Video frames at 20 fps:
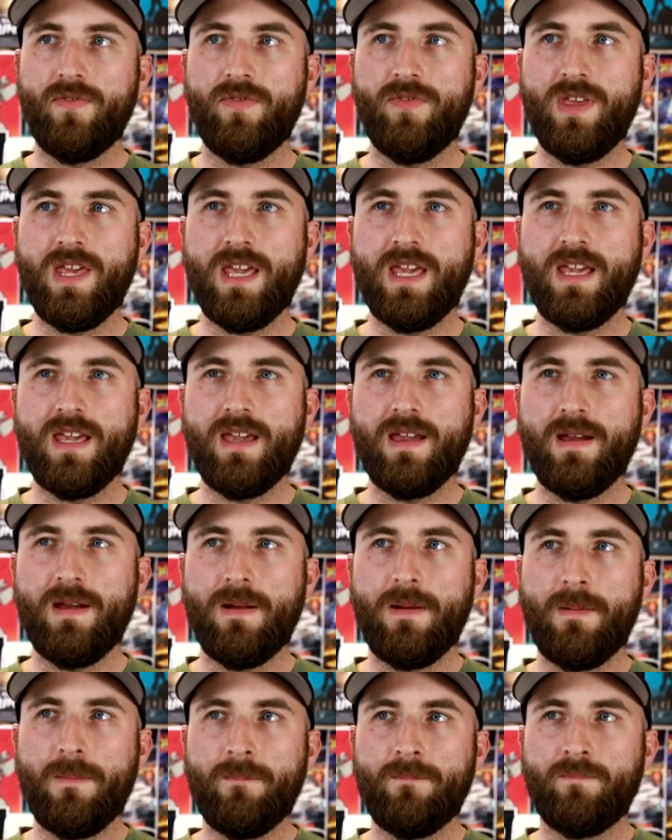the
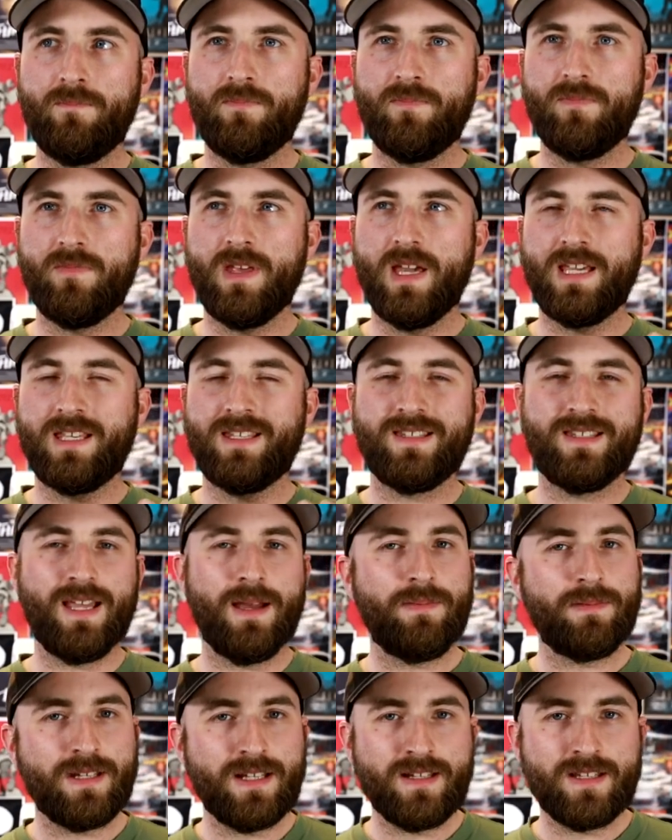
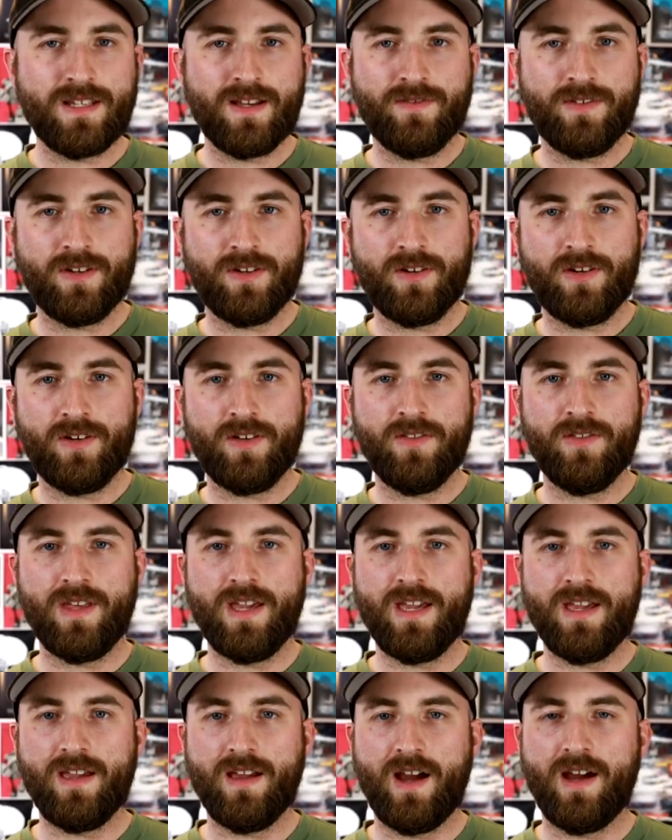acceptance of it all,
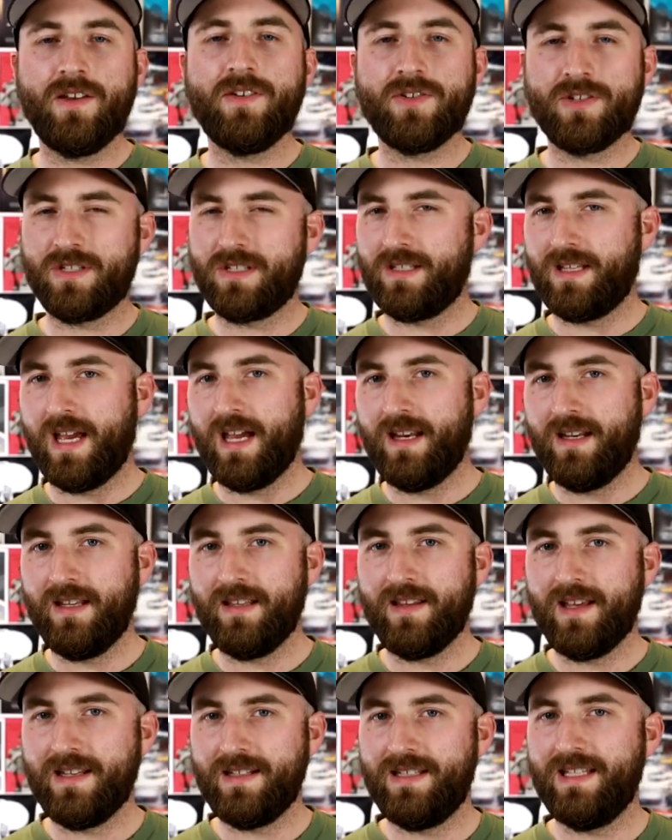the
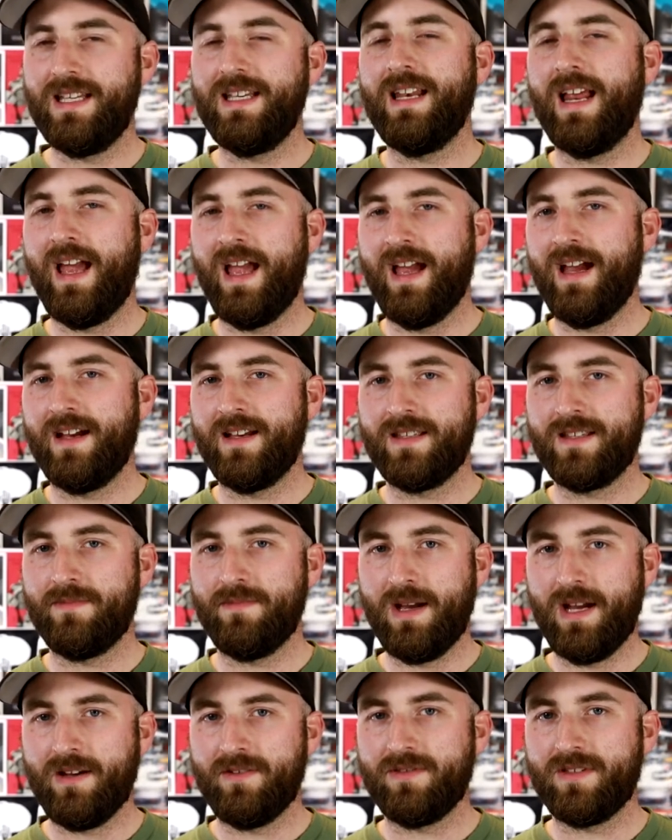understanding that Dean has
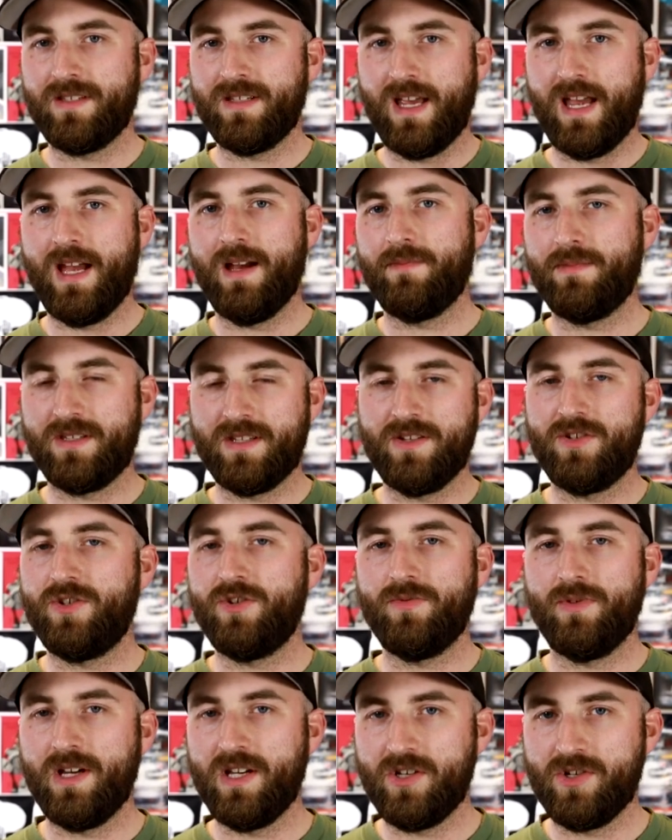about Sam's
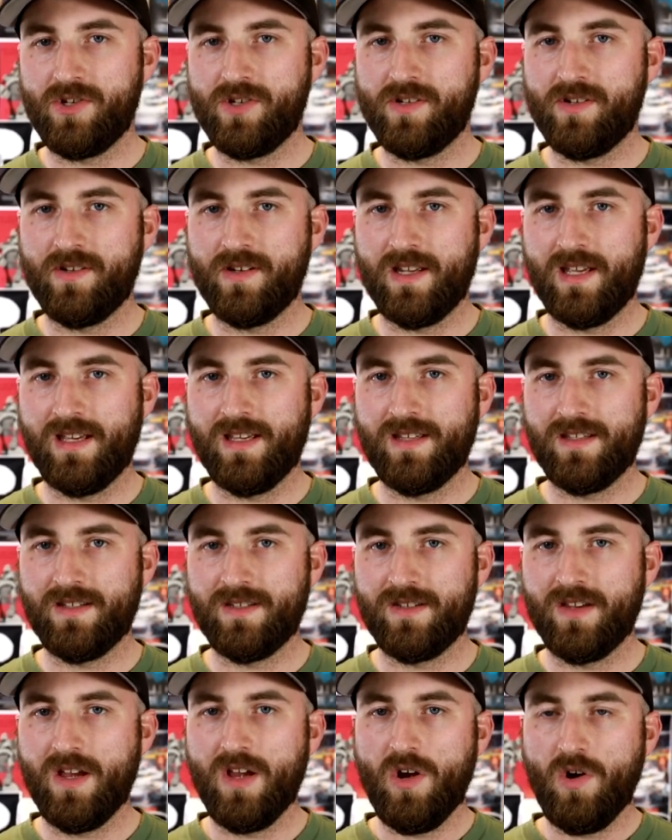situation,
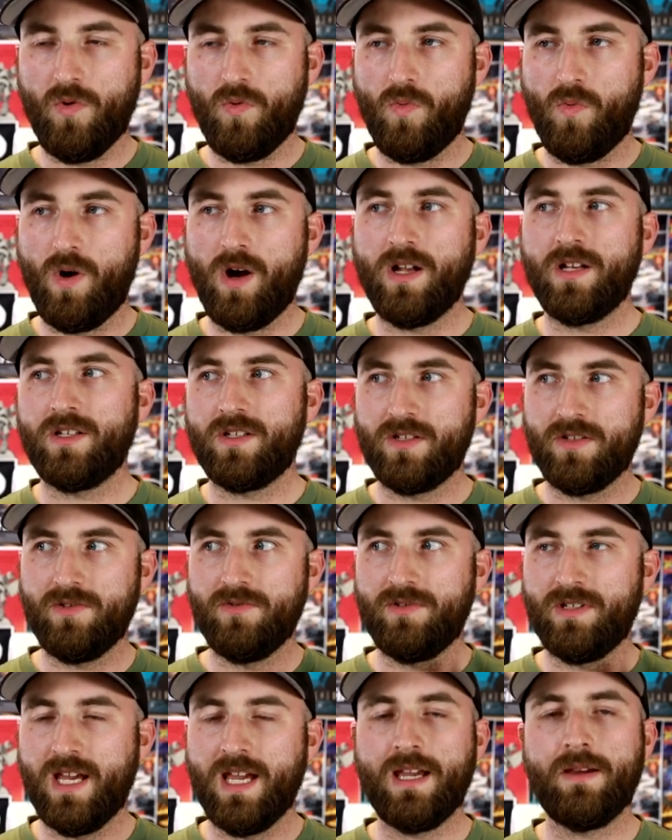his want
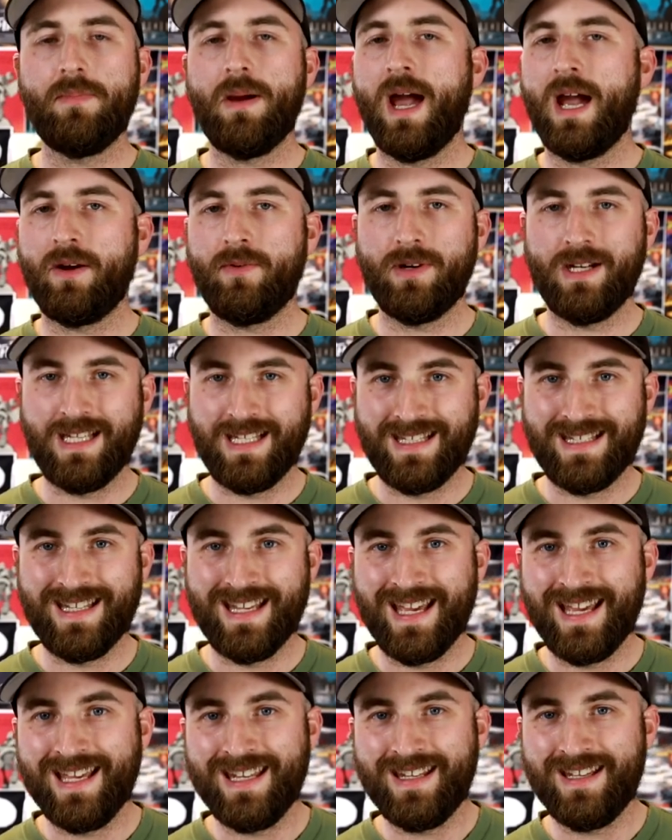to take back what he
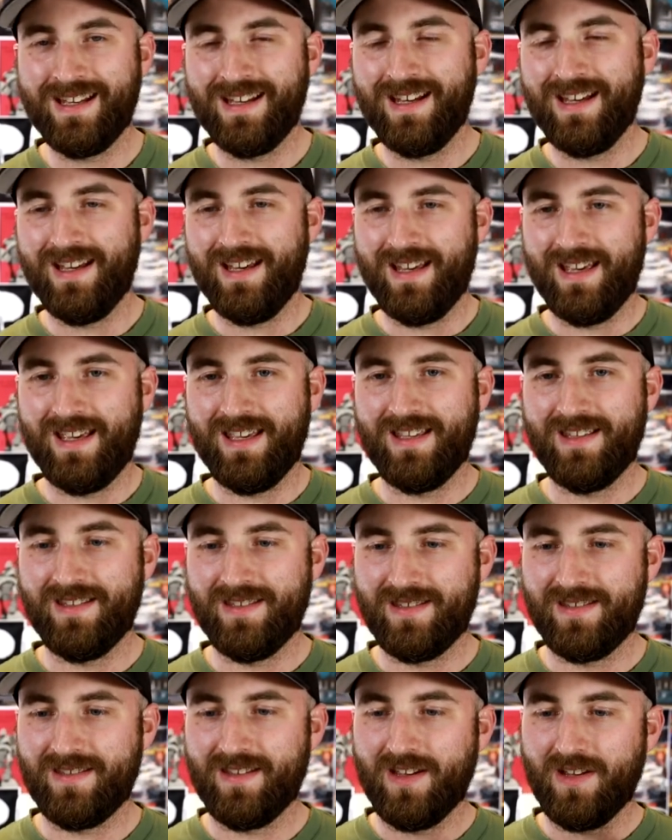did,
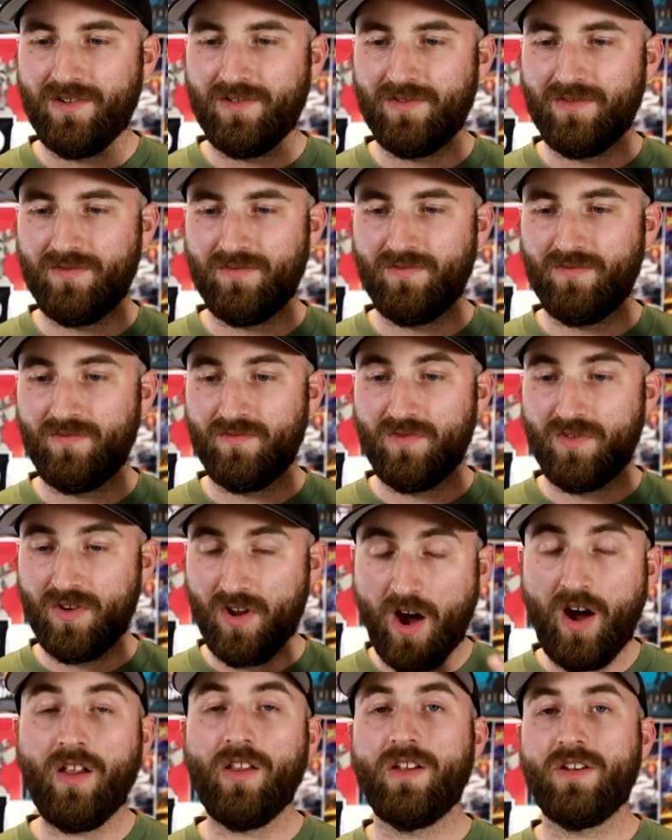his
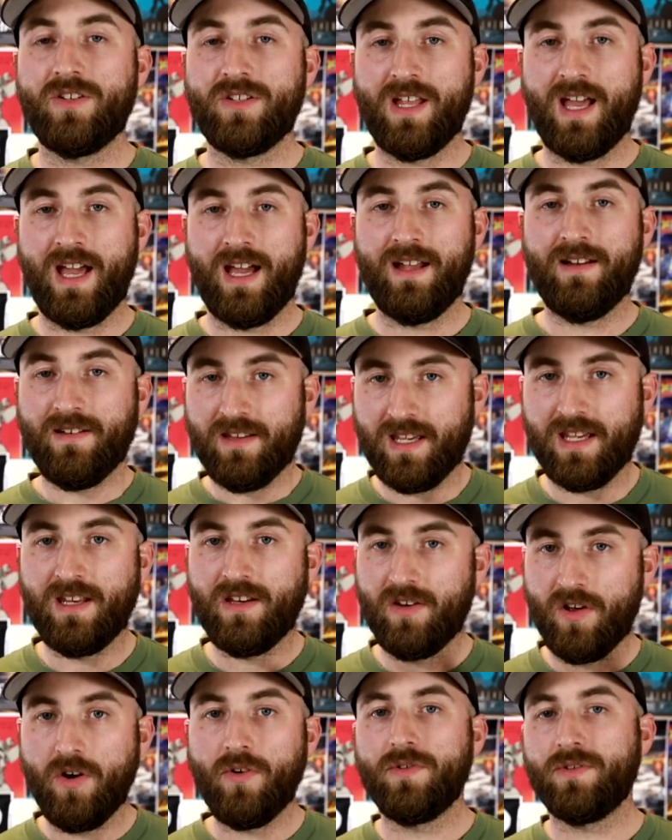knowledge that he
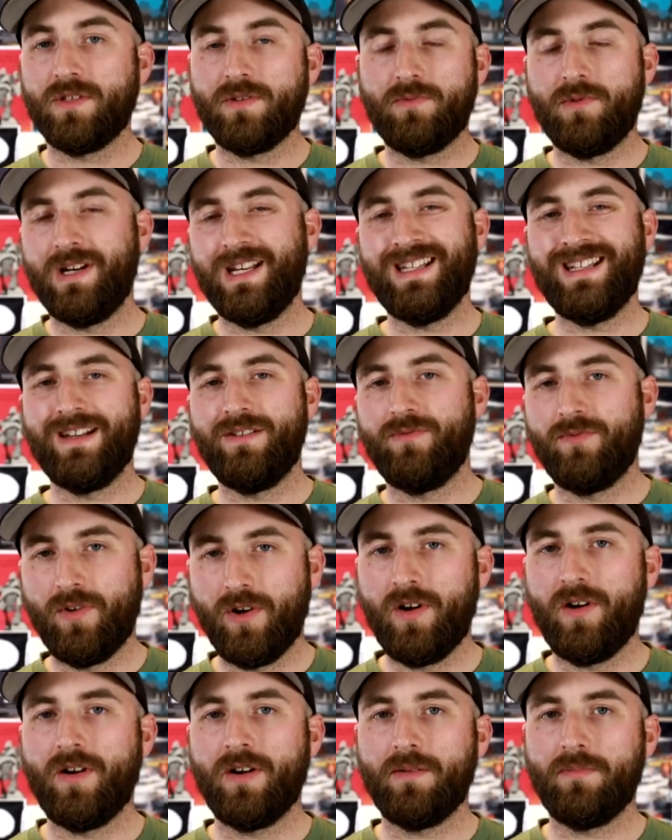knows that what he did
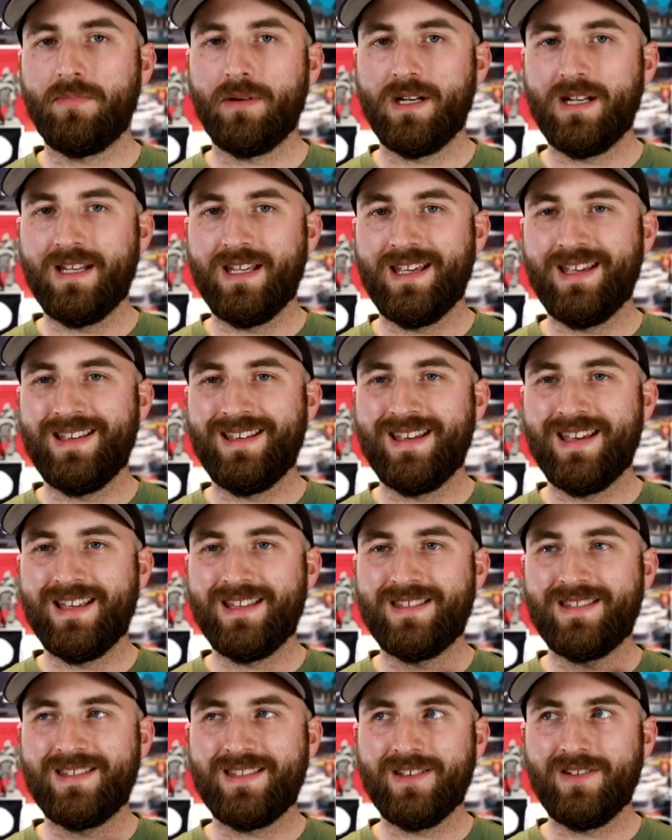wrong, but
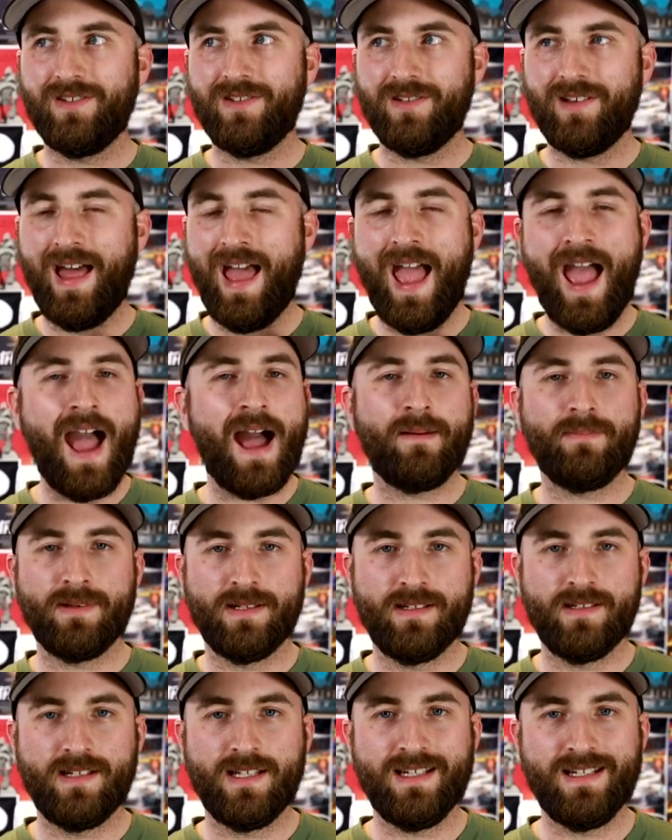it still
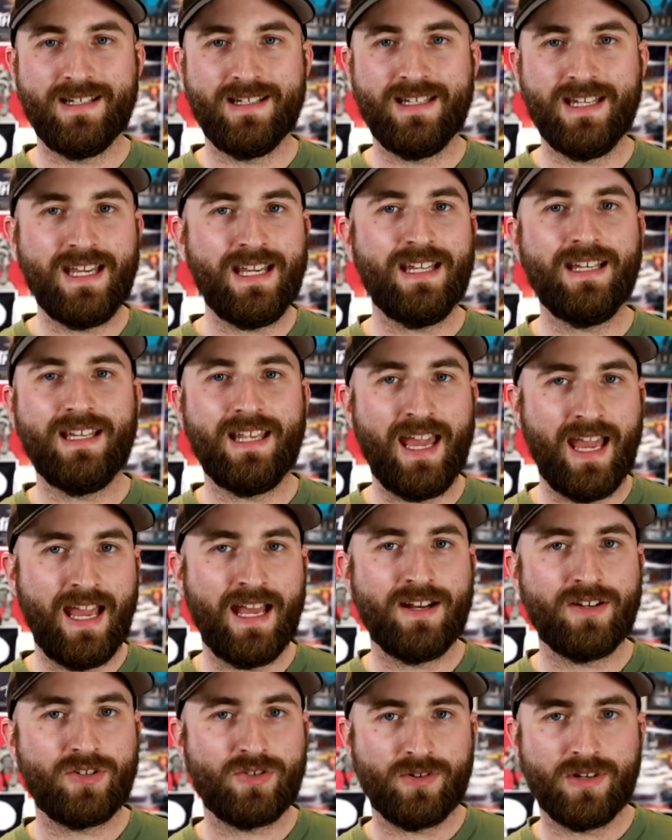happened, and Dean
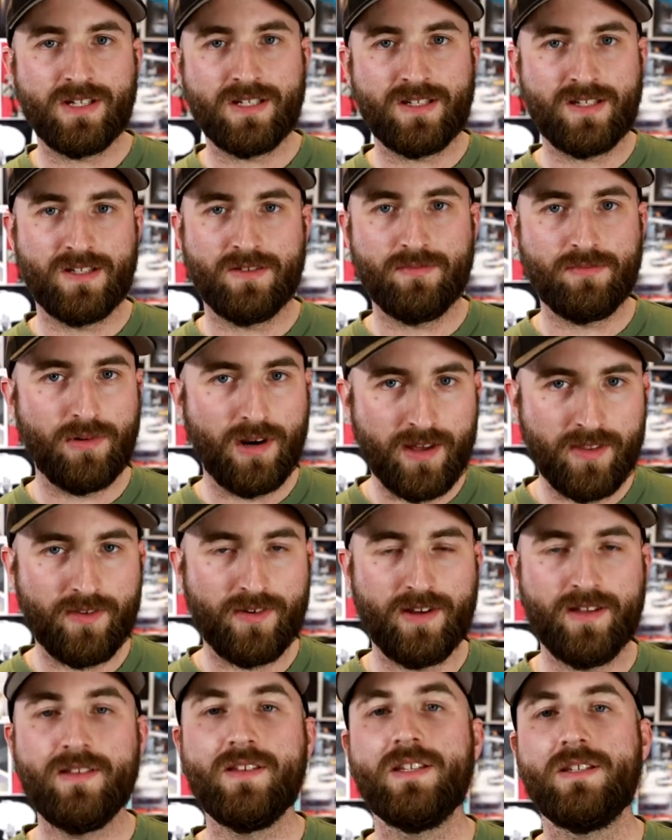can't trust his
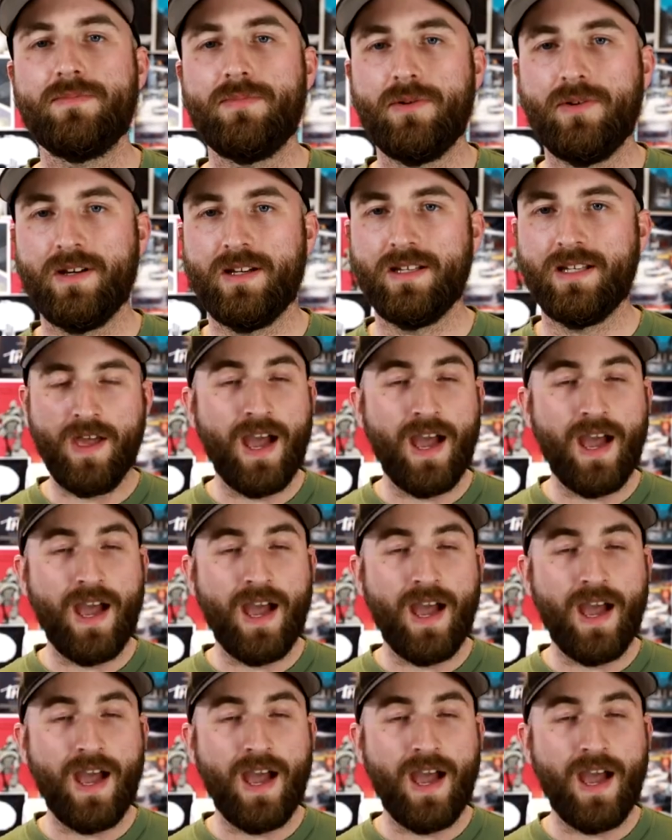brother at this point.